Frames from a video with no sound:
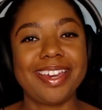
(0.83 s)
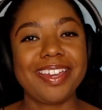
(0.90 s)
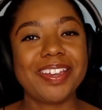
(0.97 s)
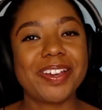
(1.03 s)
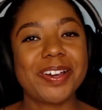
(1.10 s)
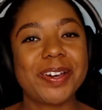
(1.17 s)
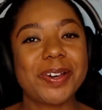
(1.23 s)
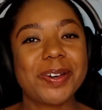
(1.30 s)

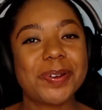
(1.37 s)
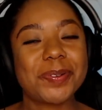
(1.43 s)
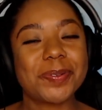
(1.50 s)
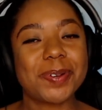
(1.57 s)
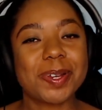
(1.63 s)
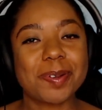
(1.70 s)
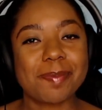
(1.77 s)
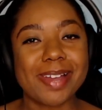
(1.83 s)
Hey
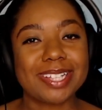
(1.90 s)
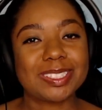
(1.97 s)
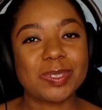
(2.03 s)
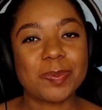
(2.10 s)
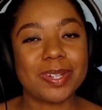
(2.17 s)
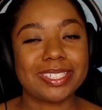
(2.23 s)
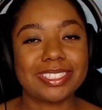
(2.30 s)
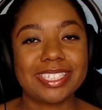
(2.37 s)
y'all, welcome back
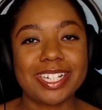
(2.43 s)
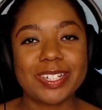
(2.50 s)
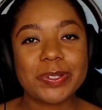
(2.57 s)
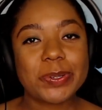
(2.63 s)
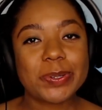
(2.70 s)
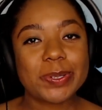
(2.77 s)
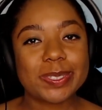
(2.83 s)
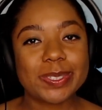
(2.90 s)
to my
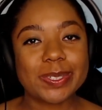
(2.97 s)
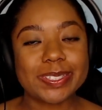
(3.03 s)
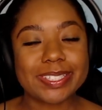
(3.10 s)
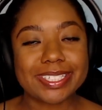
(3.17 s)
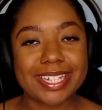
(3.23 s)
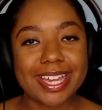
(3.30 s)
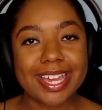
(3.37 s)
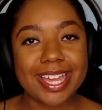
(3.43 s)
channel. So
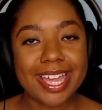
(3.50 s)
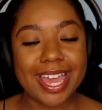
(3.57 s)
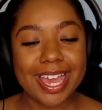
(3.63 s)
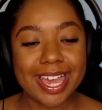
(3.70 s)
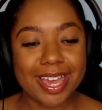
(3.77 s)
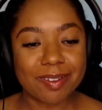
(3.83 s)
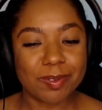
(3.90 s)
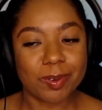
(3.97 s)
today
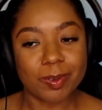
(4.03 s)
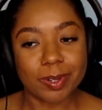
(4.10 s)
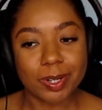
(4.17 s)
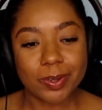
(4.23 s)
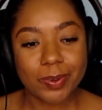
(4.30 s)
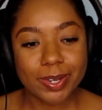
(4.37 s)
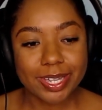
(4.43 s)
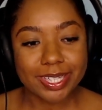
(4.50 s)
I have a
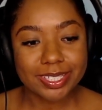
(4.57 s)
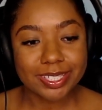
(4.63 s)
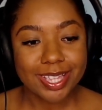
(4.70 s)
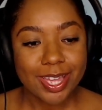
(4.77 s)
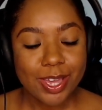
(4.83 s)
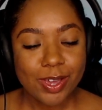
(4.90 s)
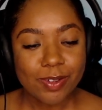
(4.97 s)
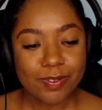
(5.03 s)
request
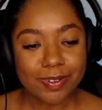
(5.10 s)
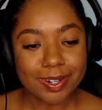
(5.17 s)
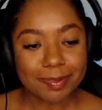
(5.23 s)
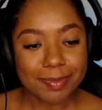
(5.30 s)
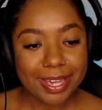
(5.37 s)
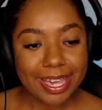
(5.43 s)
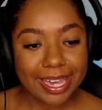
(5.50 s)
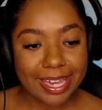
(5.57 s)

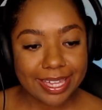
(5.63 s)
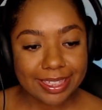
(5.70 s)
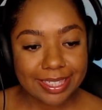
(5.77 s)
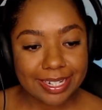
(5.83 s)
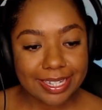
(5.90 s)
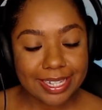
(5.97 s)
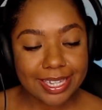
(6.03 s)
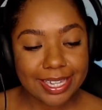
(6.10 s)
from
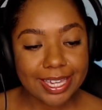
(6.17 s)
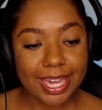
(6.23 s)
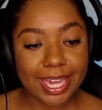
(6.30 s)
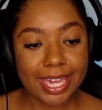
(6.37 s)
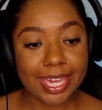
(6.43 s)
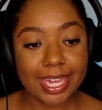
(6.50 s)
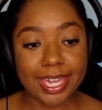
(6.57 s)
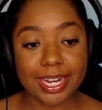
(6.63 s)
Anthony
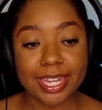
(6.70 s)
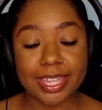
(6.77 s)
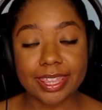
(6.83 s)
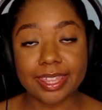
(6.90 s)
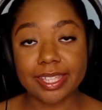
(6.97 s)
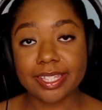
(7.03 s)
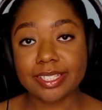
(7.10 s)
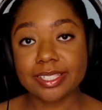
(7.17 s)
and
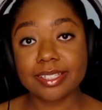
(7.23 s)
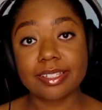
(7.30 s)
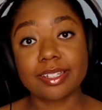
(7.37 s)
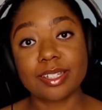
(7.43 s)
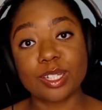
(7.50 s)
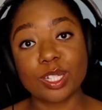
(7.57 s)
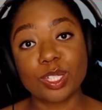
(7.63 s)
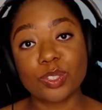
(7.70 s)
this
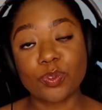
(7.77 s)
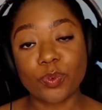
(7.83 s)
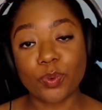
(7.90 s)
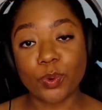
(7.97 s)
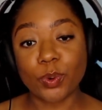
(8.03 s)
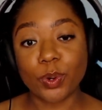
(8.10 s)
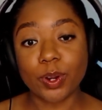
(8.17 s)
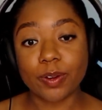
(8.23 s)
is
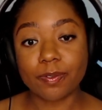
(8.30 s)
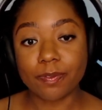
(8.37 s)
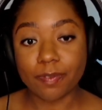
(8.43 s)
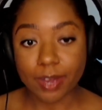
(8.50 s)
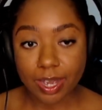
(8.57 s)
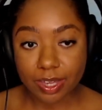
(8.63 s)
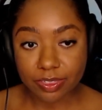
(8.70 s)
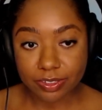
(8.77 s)
for
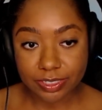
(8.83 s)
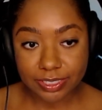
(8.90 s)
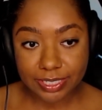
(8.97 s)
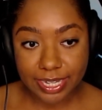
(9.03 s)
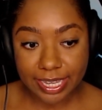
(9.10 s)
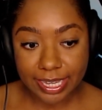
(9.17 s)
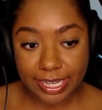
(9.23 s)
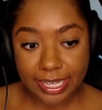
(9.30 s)
Father's
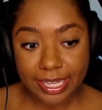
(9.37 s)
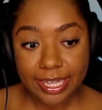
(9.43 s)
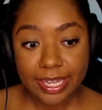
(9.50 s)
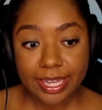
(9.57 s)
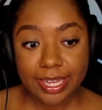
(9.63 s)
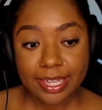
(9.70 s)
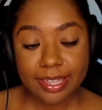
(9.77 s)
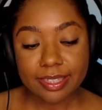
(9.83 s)
Day.
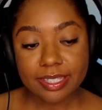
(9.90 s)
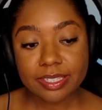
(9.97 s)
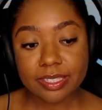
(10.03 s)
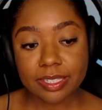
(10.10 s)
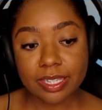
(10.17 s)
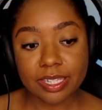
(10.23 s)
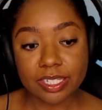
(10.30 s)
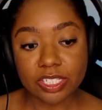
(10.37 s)

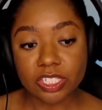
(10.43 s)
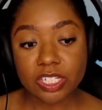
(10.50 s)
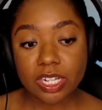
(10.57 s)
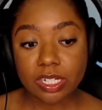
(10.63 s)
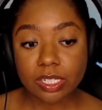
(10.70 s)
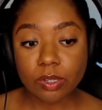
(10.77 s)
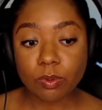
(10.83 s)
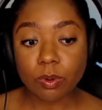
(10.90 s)
This is
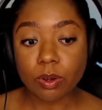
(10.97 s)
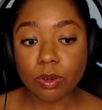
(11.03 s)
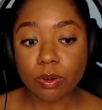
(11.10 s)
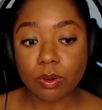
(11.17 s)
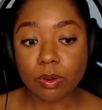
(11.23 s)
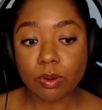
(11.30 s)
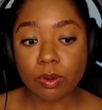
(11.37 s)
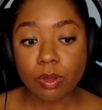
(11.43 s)
Jelly
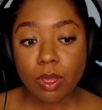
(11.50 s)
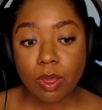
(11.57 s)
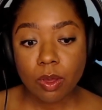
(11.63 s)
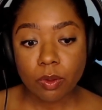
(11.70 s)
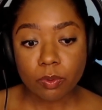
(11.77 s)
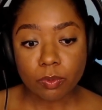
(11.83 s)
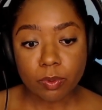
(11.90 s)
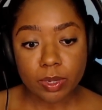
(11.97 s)
Roll
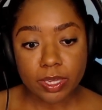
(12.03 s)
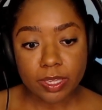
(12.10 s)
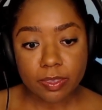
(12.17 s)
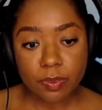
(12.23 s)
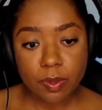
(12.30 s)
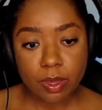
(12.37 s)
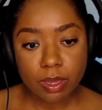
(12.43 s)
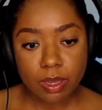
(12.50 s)

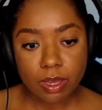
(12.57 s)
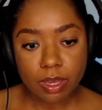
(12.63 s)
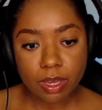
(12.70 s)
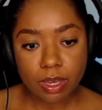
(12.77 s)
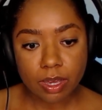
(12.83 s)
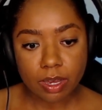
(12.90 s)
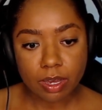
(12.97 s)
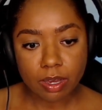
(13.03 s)
with
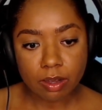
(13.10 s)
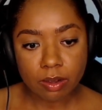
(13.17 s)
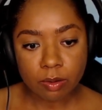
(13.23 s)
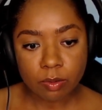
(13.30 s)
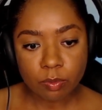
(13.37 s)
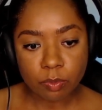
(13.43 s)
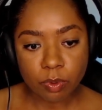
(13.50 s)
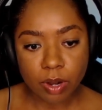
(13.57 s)

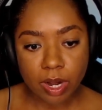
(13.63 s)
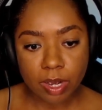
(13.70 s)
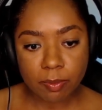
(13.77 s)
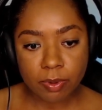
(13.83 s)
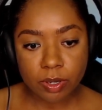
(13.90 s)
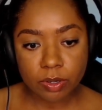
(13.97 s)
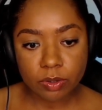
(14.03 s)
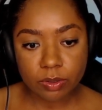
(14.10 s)

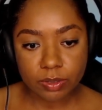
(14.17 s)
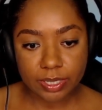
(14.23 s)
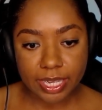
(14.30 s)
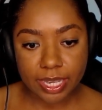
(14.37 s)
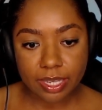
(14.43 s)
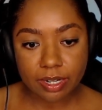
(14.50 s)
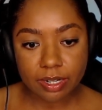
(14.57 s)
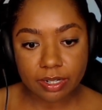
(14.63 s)

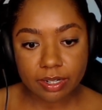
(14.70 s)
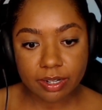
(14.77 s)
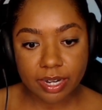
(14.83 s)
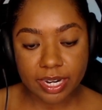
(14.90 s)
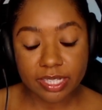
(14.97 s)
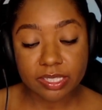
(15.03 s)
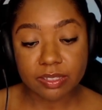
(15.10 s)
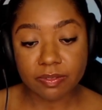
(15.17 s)
Brabo
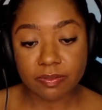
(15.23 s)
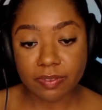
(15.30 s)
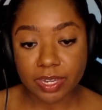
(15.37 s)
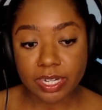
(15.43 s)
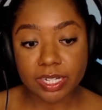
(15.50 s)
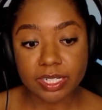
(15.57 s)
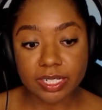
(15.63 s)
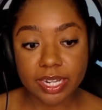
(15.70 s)
Gator and
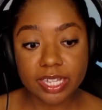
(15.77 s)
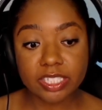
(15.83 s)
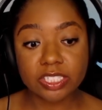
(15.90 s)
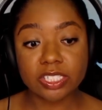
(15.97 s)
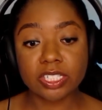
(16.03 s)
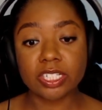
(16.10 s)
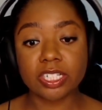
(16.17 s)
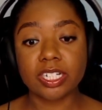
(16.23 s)
Savannah
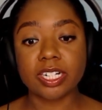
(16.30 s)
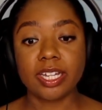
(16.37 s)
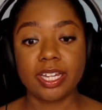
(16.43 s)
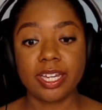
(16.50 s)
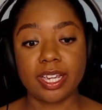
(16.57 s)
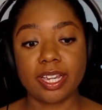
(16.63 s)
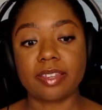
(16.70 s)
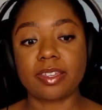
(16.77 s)
Dexter,
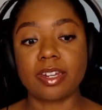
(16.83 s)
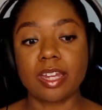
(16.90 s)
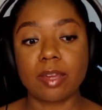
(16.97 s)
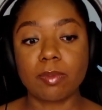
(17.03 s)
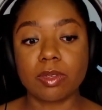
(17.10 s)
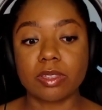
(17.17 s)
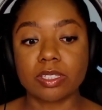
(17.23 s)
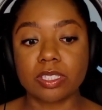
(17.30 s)
and the
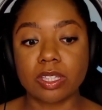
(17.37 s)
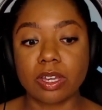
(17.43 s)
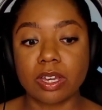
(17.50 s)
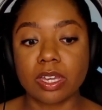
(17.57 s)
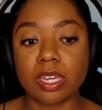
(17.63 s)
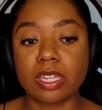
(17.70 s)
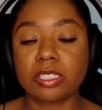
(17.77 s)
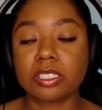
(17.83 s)
name of the
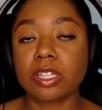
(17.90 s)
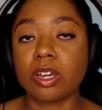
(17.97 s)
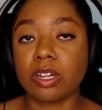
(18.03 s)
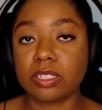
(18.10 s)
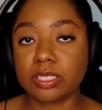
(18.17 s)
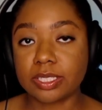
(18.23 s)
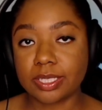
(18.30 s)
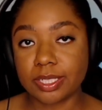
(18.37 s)
song is
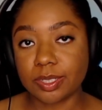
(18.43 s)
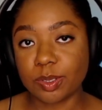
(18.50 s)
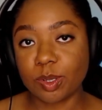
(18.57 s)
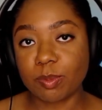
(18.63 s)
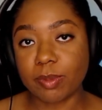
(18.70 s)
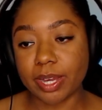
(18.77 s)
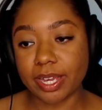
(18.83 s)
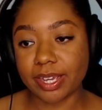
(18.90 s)
called
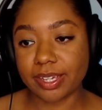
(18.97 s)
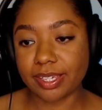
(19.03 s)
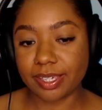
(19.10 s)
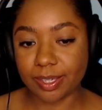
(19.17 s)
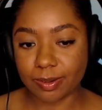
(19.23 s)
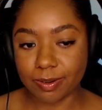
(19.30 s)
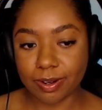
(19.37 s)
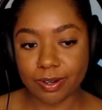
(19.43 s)
Still My
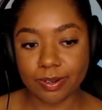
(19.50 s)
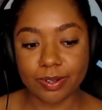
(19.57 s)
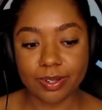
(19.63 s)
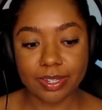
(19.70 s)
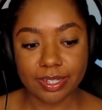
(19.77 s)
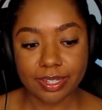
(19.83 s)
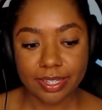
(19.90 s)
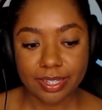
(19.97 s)
Hero.
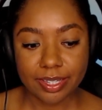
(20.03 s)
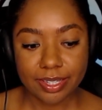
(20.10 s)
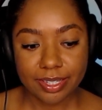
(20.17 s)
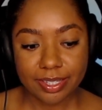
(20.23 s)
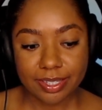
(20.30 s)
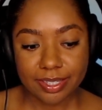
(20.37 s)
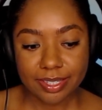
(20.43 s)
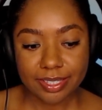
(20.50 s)

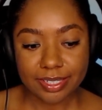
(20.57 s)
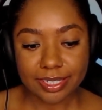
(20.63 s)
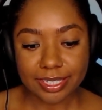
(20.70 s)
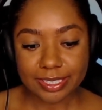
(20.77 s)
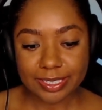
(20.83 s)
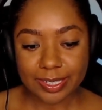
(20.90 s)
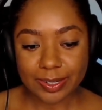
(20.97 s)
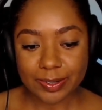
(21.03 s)

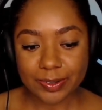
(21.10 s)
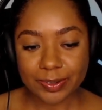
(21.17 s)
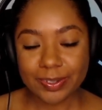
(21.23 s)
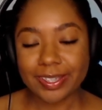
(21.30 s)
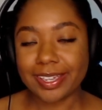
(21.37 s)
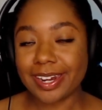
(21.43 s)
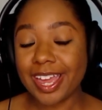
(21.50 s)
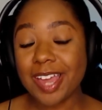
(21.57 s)
Let's go.
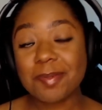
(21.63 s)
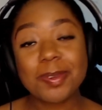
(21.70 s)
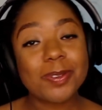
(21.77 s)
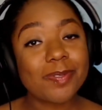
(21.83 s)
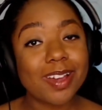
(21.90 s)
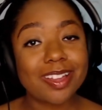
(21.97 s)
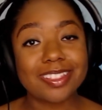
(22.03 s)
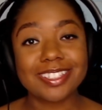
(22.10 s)
And happy
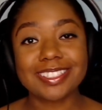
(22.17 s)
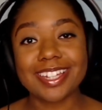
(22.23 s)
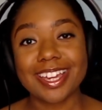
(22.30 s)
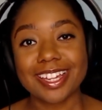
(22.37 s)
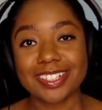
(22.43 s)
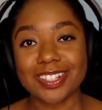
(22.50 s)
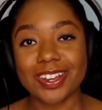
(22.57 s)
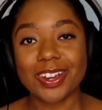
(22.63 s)
Father's
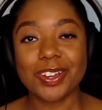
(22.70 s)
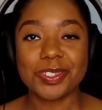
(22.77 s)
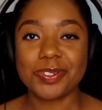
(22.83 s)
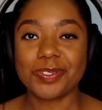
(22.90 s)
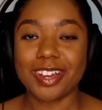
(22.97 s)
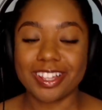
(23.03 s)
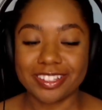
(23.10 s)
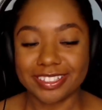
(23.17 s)
Day to all
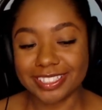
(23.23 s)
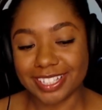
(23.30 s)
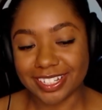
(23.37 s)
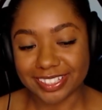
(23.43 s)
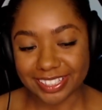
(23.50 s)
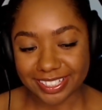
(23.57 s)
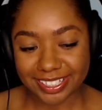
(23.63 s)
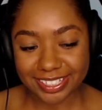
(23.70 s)
the fathers
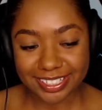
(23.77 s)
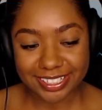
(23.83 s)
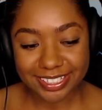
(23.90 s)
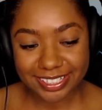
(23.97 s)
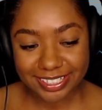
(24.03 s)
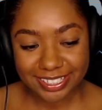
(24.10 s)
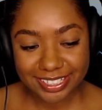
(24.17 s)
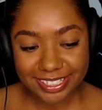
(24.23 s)
out there.
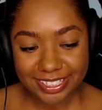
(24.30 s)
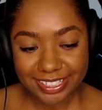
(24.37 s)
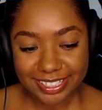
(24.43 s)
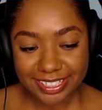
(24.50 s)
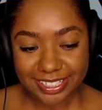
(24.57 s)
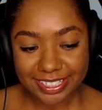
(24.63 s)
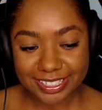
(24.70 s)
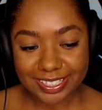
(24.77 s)

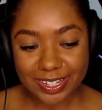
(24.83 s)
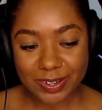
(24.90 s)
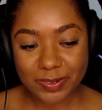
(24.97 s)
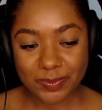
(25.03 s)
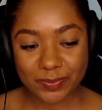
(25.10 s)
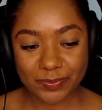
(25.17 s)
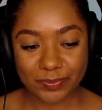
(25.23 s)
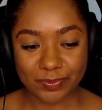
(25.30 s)
Let's
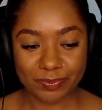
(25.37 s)
go.